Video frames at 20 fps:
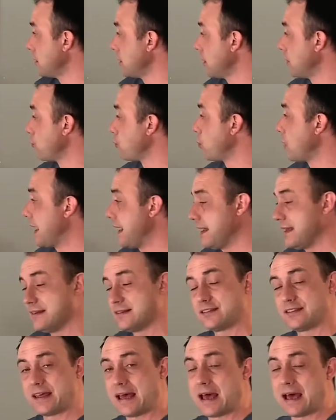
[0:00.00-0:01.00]
raise
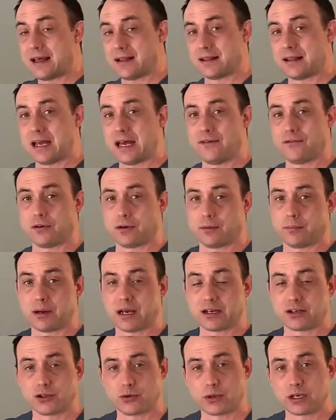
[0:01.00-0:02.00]
that level by
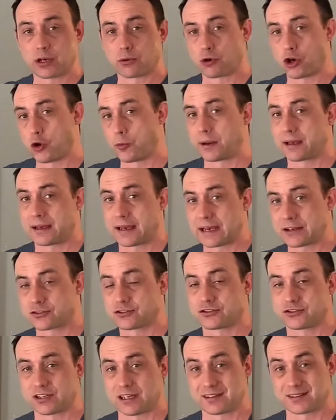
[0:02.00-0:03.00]
doing aerobic
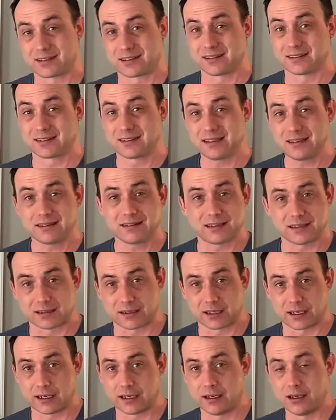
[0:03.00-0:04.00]
exercise
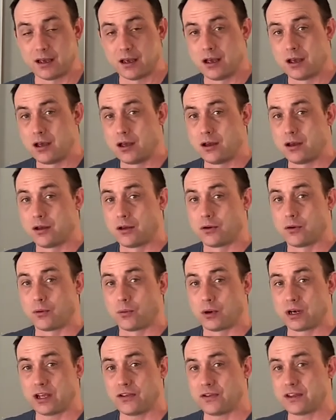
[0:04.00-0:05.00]
consistently, what
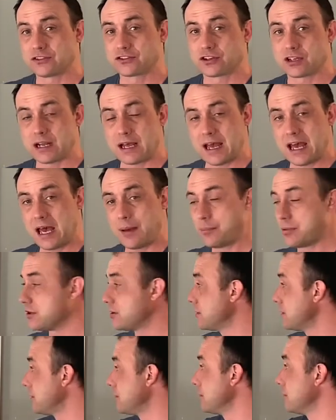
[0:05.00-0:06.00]
do you think is going to
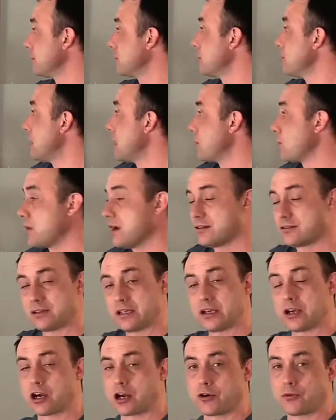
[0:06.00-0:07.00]
happen to my resting
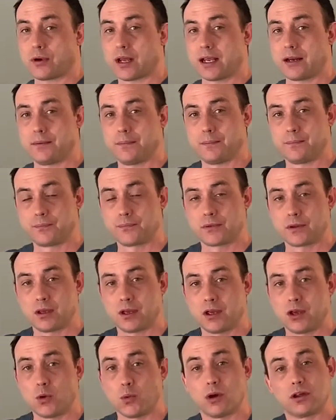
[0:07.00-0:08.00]
heart rate?
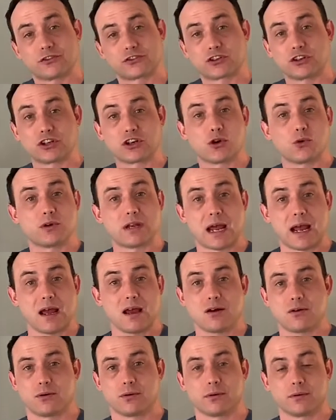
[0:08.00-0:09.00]
Well, it's going to go
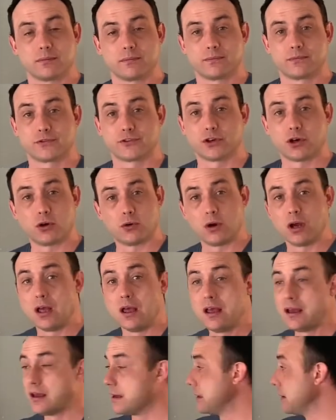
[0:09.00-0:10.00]
down. So,
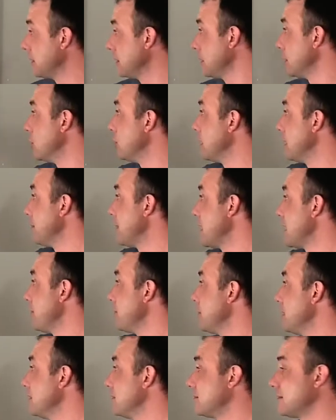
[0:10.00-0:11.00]
you know, it might have
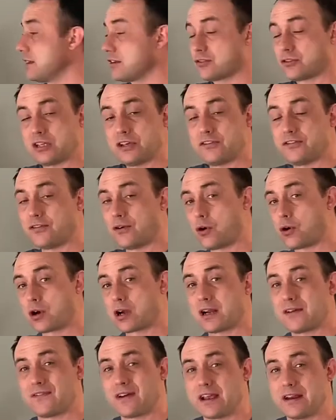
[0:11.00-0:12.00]
been 64,
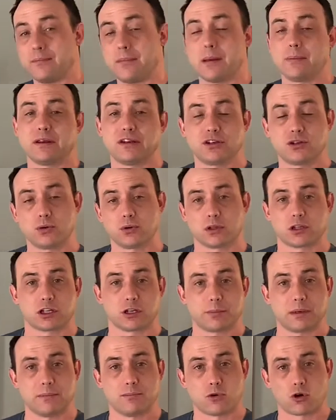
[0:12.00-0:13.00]
and if I maybe do a little
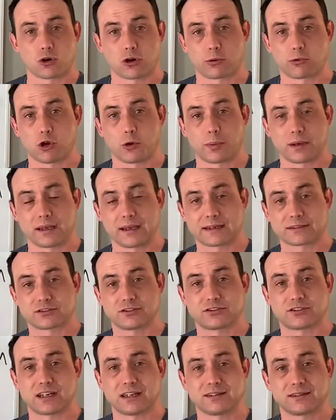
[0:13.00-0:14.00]
bit more aerobic
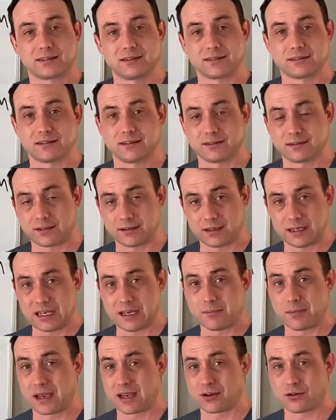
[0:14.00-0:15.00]
exercise consistently, it
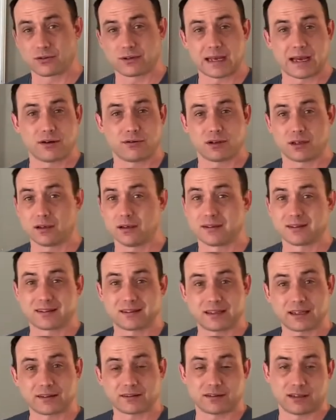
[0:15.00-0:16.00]
might go down to
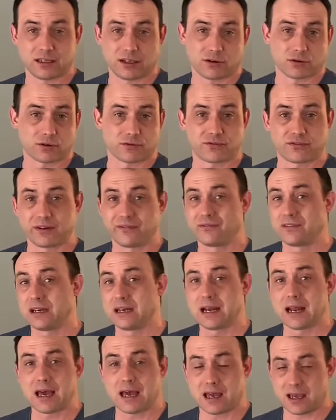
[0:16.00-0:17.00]
60 or
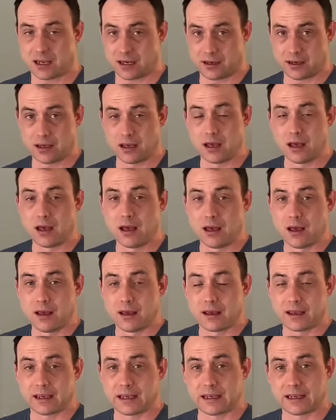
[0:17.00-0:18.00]
59.
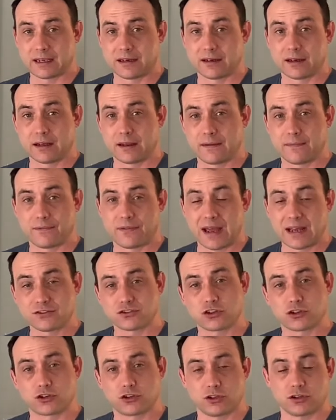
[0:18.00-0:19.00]
And that's a
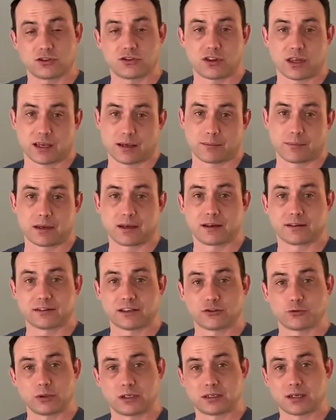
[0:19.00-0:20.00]
good thing, because
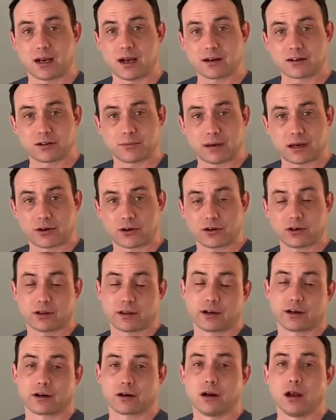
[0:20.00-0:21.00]
as we talked about
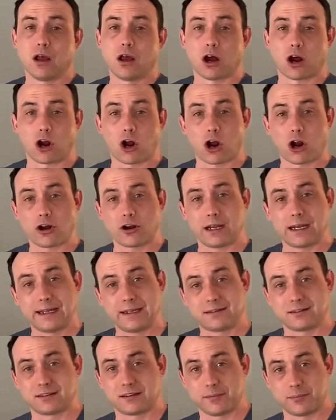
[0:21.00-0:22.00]
earlier, our heart
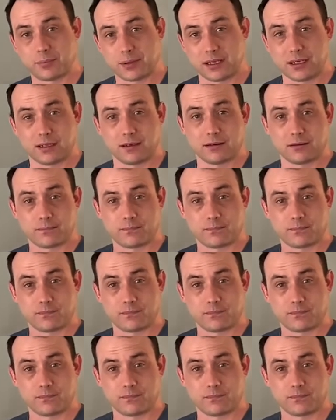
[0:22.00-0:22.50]
needs to beat